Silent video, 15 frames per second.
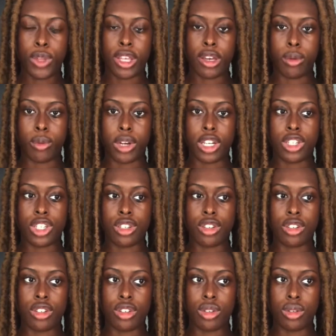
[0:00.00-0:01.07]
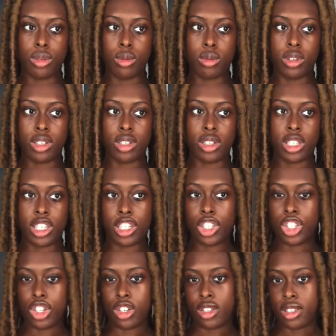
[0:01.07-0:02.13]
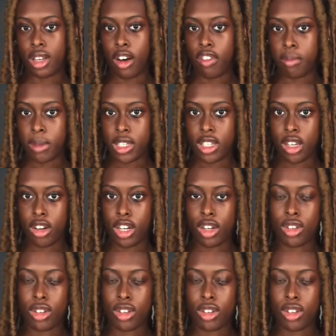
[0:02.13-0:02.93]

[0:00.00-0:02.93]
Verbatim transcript: in which you teach yourself material.